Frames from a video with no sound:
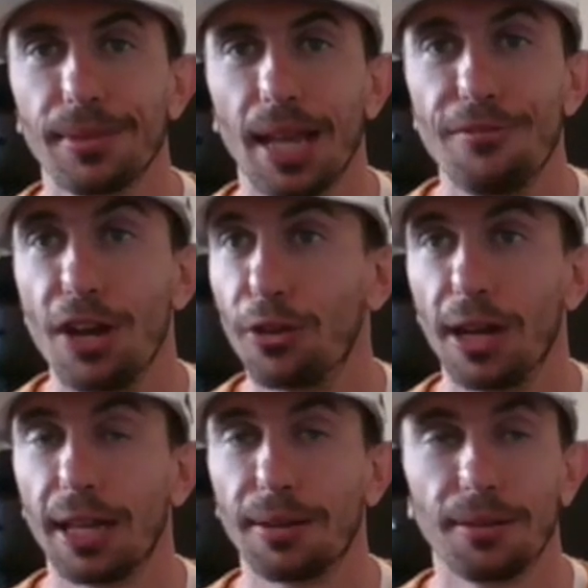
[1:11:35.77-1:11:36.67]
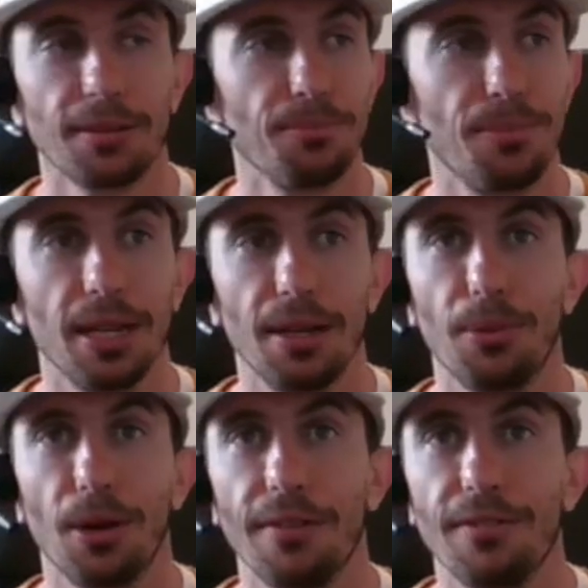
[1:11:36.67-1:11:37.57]
I've never like been, a,
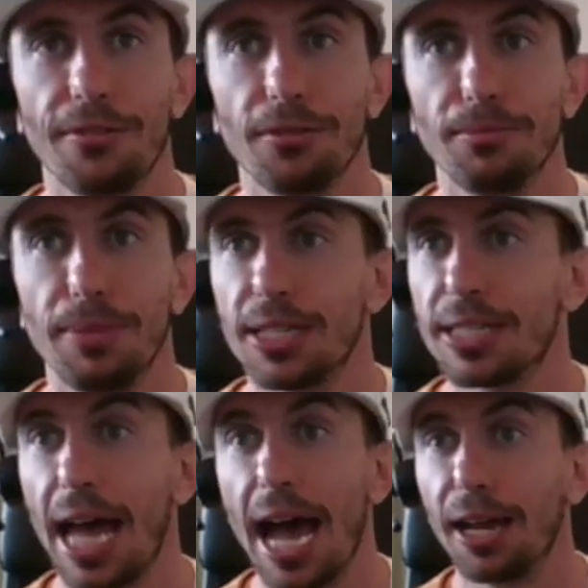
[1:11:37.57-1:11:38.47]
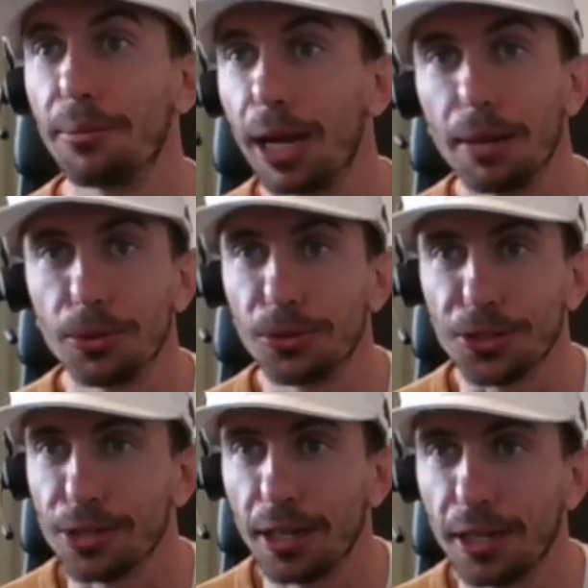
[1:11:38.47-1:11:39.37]
I've never been signed by a
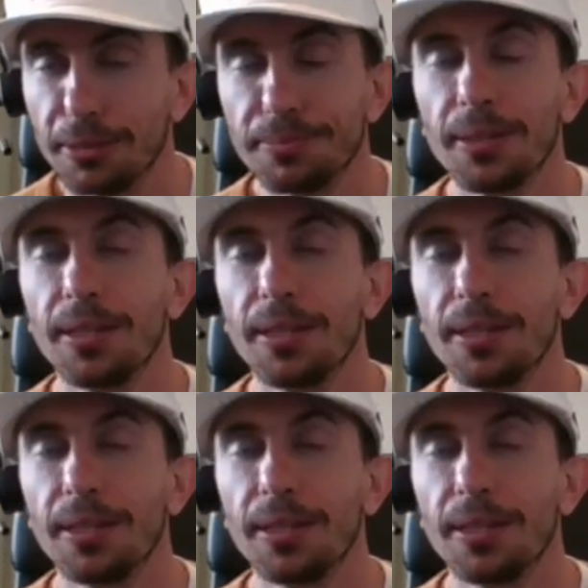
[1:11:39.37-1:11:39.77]
poker site.